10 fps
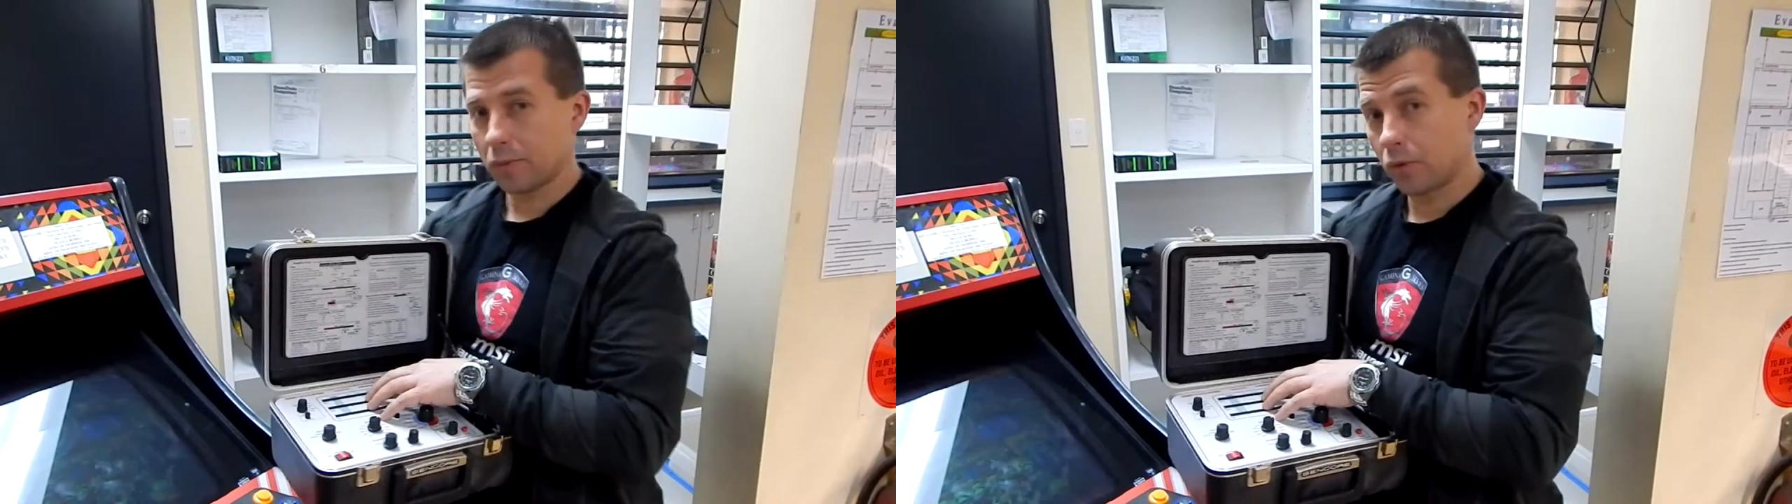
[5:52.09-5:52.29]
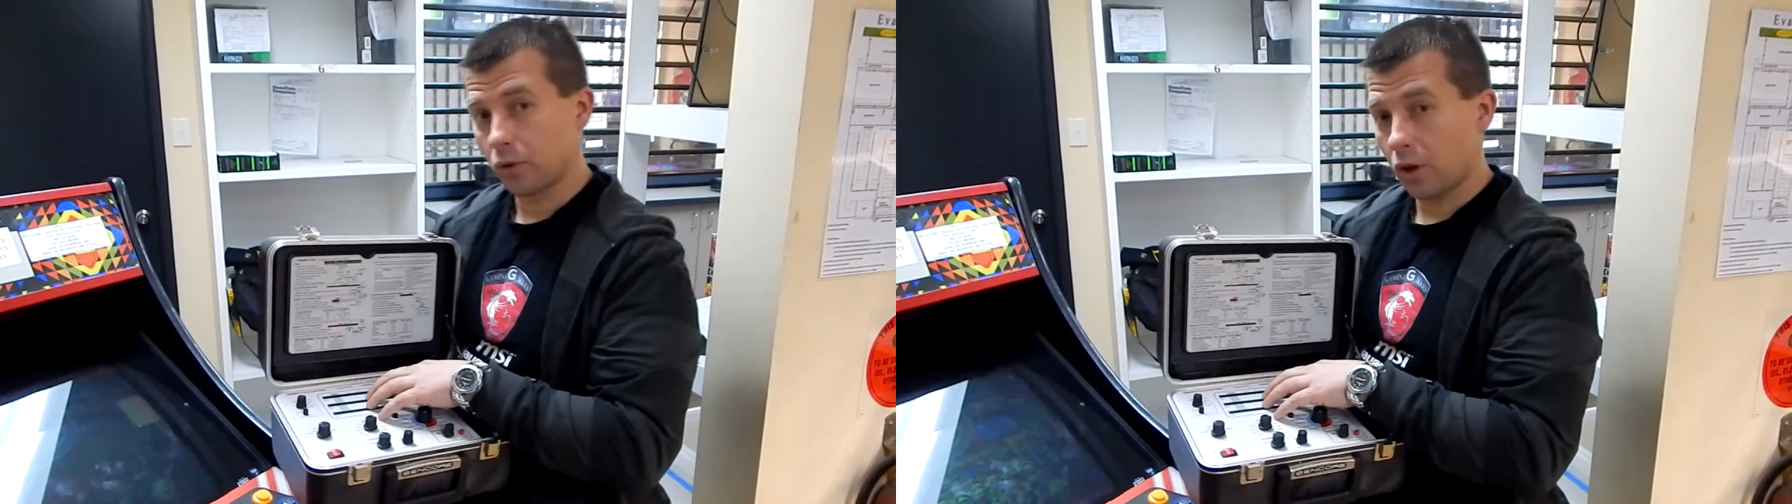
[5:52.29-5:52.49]

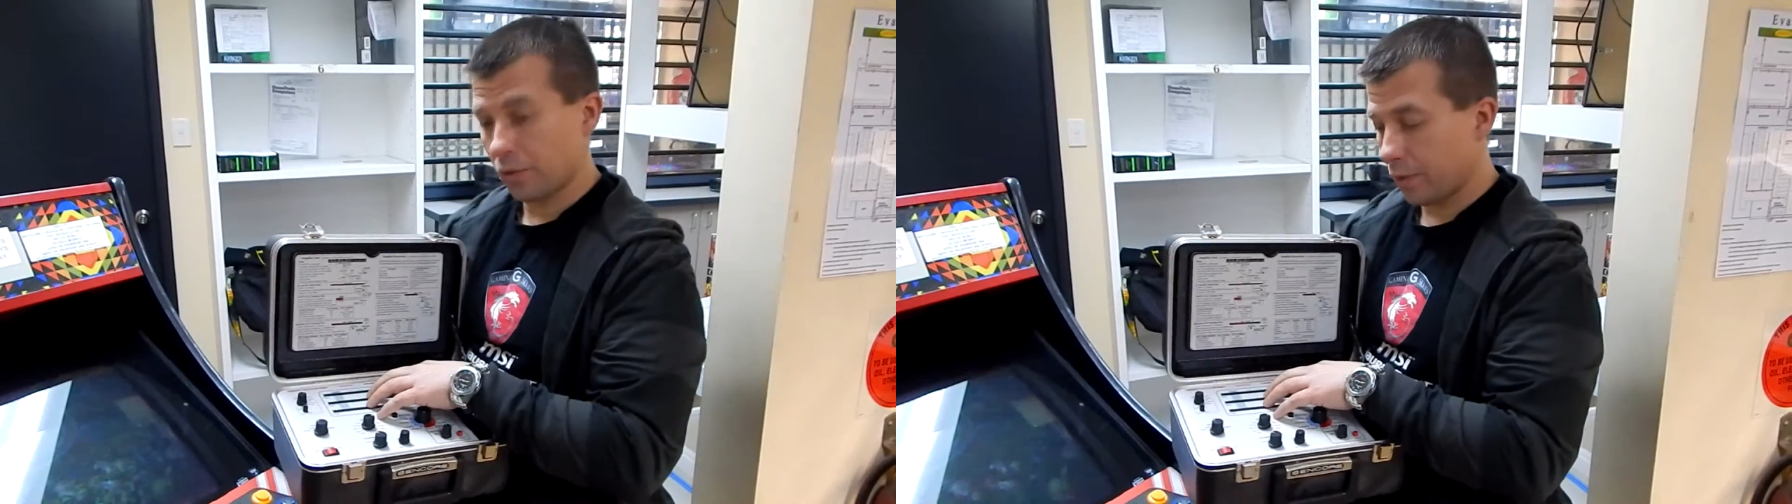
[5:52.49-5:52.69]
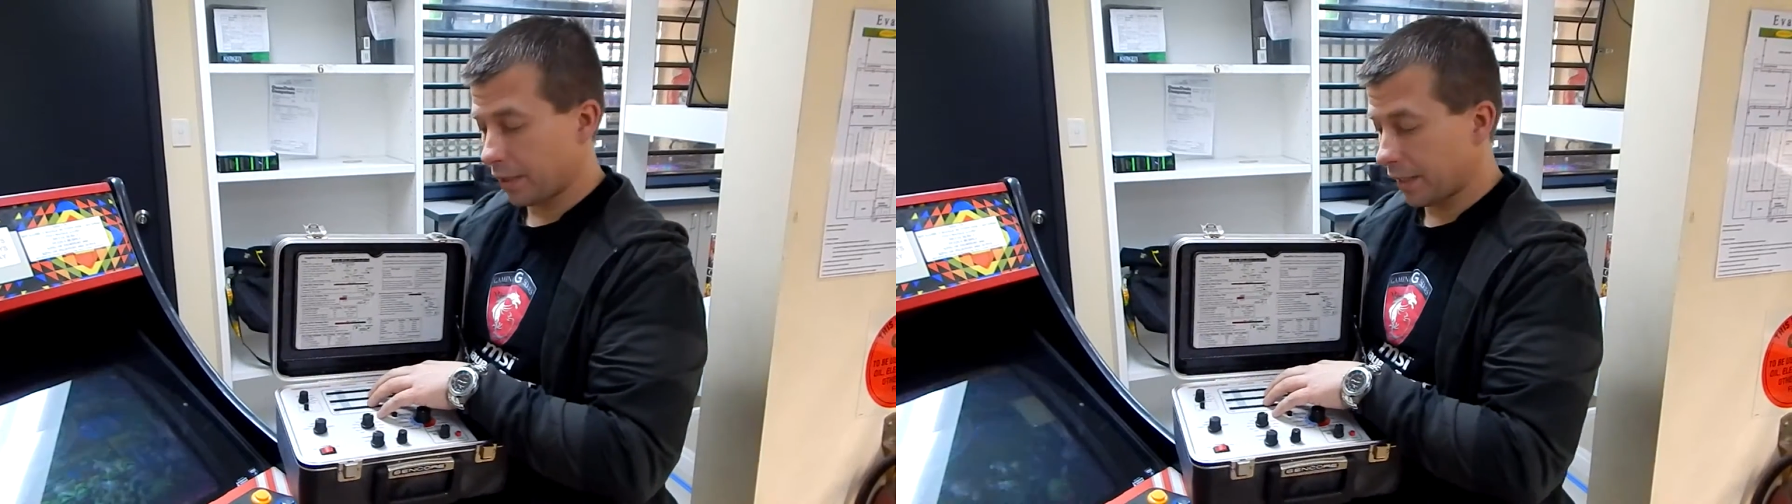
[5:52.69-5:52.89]
more
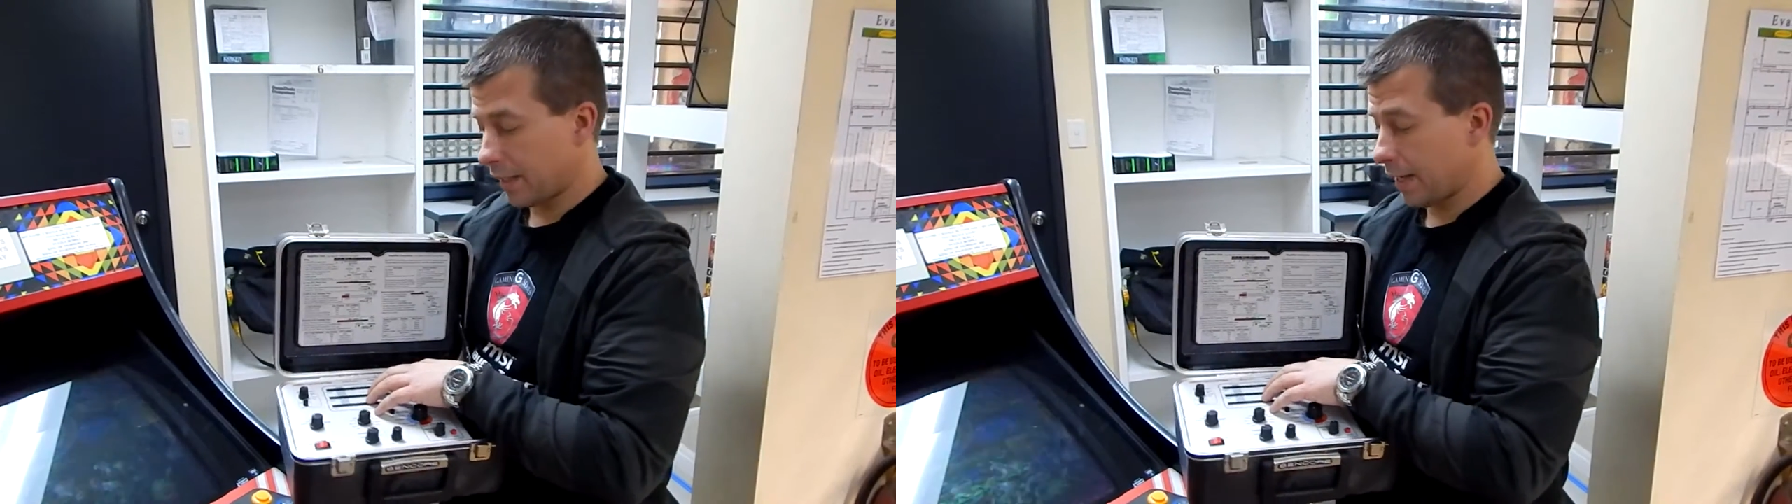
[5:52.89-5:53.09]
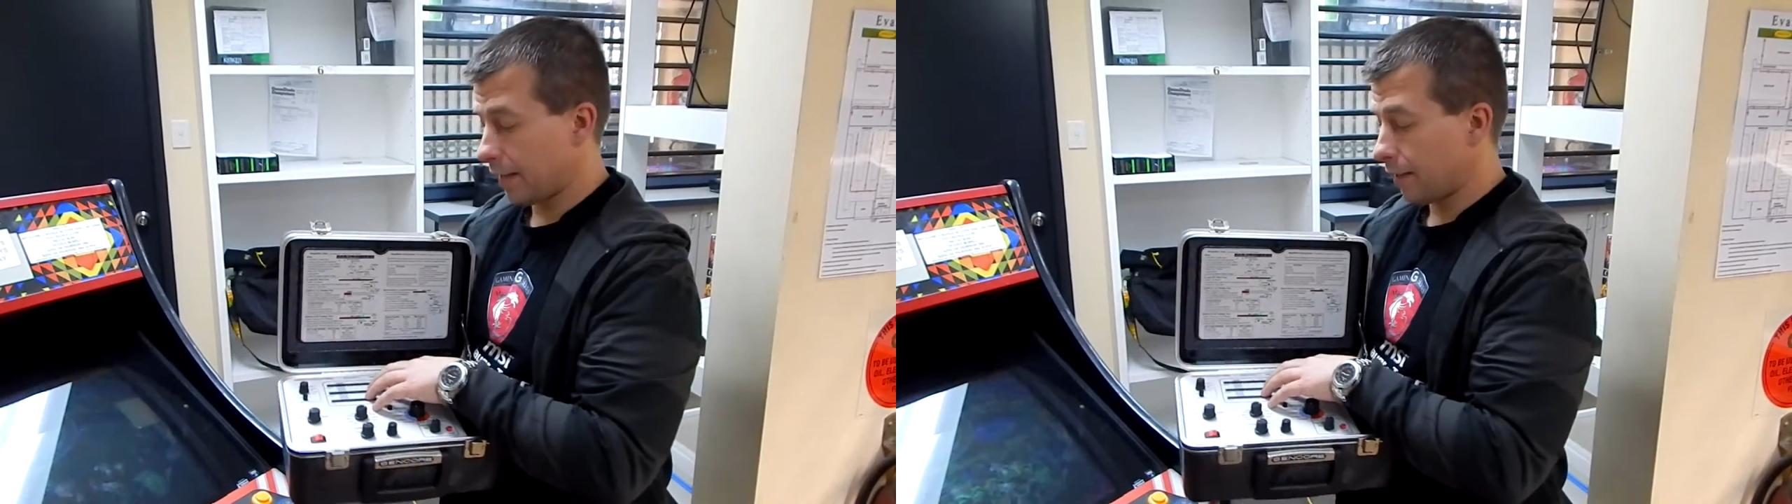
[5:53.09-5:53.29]
life when they
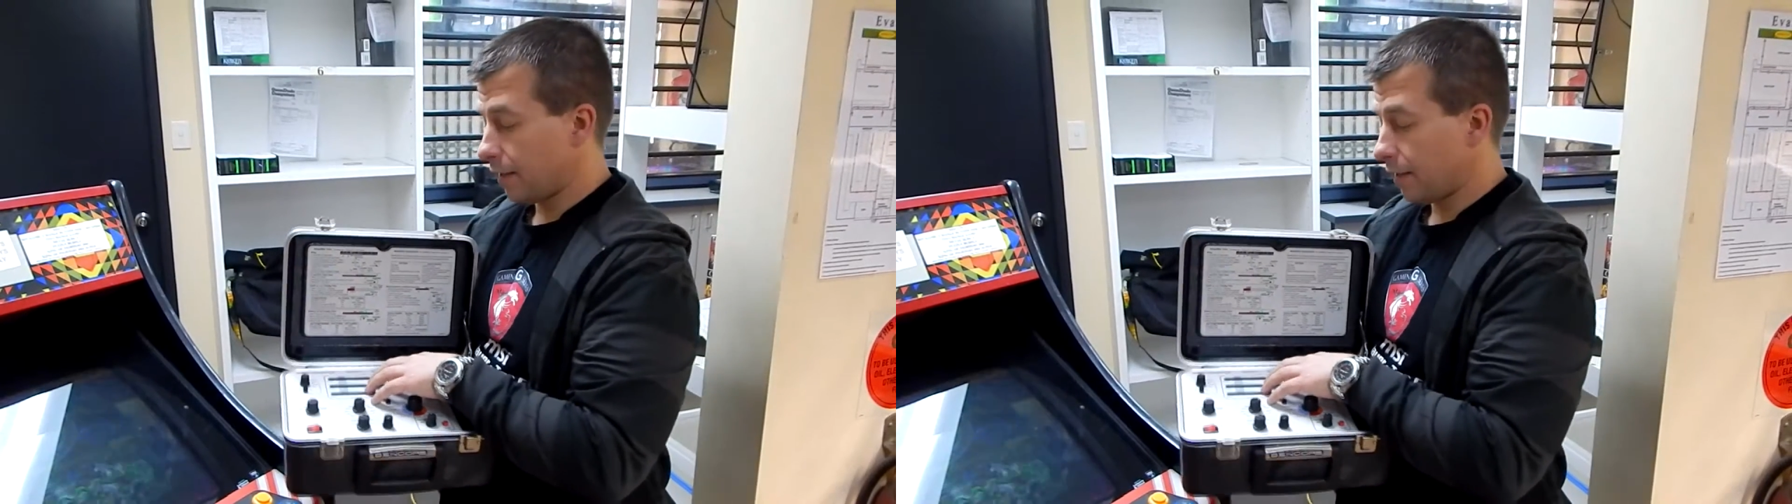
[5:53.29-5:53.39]
can.